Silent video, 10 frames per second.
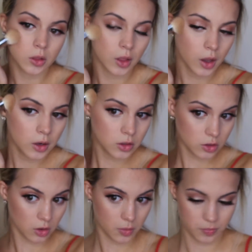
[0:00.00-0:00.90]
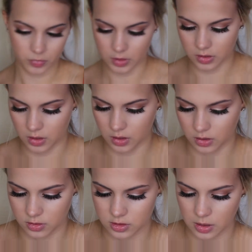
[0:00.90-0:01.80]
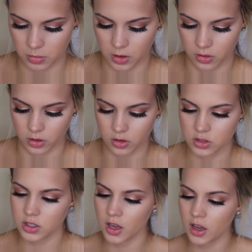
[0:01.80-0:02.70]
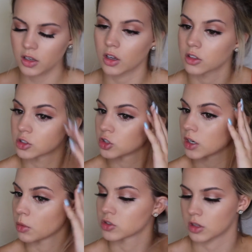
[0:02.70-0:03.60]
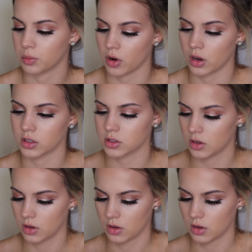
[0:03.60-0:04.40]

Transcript: Like that. And then same thing on the other side, concentrating most of the product